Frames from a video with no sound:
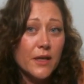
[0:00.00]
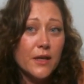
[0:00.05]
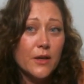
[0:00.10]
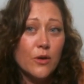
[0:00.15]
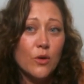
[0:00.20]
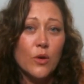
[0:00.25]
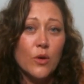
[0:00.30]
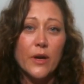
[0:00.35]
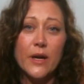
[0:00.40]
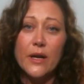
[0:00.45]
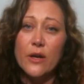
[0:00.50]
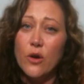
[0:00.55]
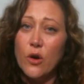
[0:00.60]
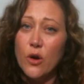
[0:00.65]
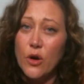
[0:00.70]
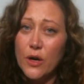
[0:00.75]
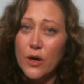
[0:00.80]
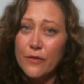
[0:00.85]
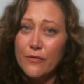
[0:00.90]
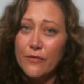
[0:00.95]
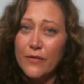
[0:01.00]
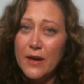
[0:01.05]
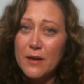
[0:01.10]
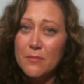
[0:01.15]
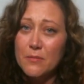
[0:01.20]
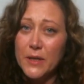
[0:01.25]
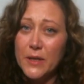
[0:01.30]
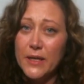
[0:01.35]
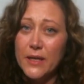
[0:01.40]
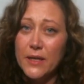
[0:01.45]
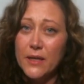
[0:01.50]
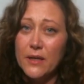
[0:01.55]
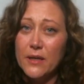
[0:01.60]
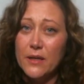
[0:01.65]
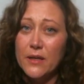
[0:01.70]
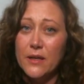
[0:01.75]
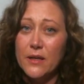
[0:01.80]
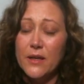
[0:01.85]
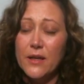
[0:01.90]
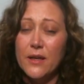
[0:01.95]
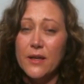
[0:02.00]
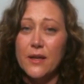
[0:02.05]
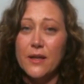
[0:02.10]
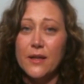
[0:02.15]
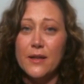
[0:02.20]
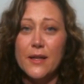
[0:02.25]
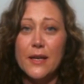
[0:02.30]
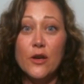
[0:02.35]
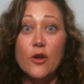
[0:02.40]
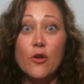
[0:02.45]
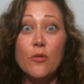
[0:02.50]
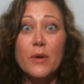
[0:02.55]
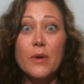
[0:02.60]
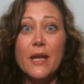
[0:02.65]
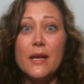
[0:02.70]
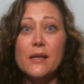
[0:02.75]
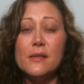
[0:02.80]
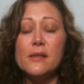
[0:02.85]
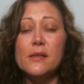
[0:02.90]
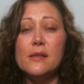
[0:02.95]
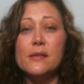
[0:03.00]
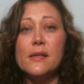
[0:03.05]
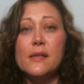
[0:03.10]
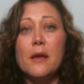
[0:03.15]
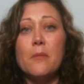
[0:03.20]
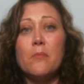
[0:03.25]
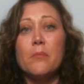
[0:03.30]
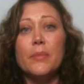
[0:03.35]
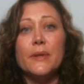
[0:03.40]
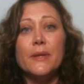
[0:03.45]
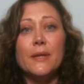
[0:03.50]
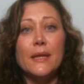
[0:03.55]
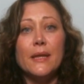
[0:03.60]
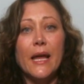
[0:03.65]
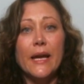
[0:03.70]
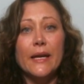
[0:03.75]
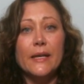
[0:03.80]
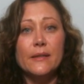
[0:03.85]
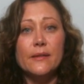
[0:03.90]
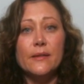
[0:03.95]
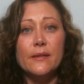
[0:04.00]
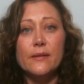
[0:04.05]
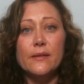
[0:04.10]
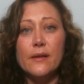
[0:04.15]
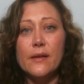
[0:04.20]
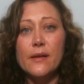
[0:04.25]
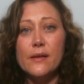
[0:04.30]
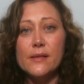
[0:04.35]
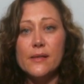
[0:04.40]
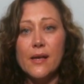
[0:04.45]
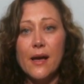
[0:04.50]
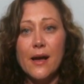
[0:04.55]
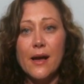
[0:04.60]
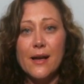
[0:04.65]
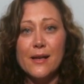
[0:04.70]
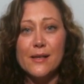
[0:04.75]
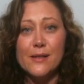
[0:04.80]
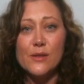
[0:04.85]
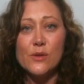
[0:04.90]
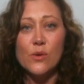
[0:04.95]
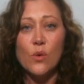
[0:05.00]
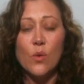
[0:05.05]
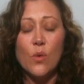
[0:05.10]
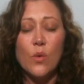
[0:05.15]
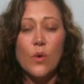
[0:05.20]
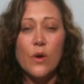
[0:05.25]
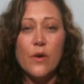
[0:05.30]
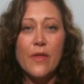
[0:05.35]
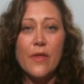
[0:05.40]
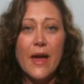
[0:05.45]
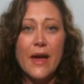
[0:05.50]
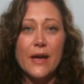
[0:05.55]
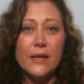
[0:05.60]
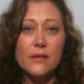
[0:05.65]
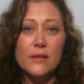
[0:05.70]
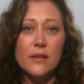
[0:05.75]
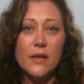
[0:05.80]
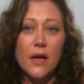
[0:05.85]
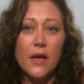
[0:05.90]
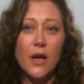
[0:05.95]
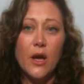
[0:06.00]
or in our family. That nobody has the same plight as us, or that